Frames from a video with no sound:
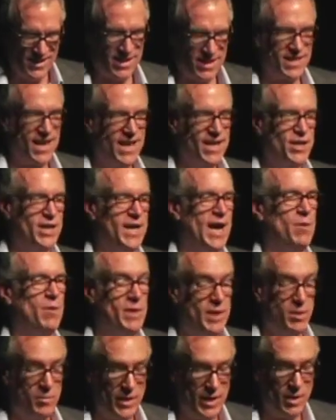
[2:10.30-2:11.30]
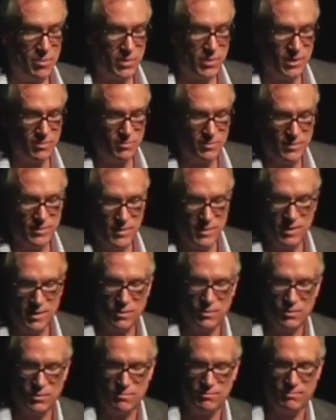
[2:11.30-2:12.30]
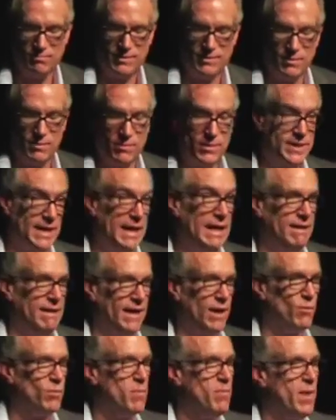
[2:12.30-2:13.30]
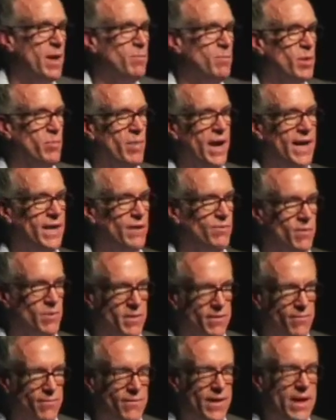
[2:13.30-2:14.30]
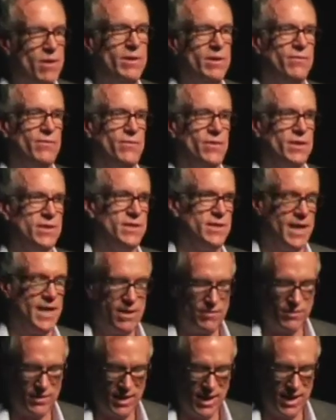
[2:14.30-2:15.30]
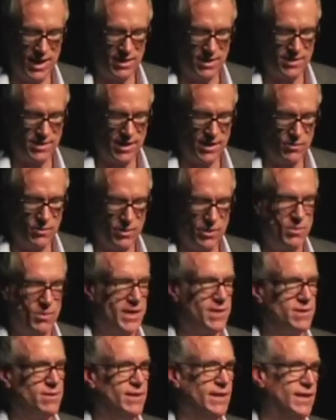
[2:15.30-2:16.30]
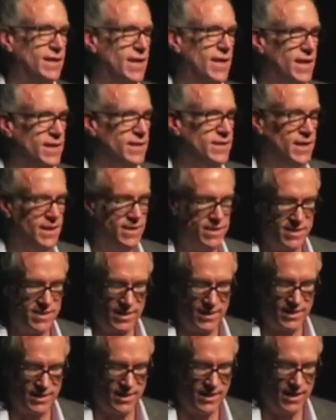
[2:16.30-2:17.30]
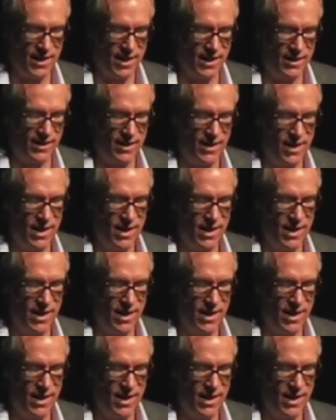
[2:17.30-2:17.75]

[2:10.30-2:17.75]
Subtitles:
it's astonishing how many people say they remember Patti from the very first day of class at Northwestern in 1969.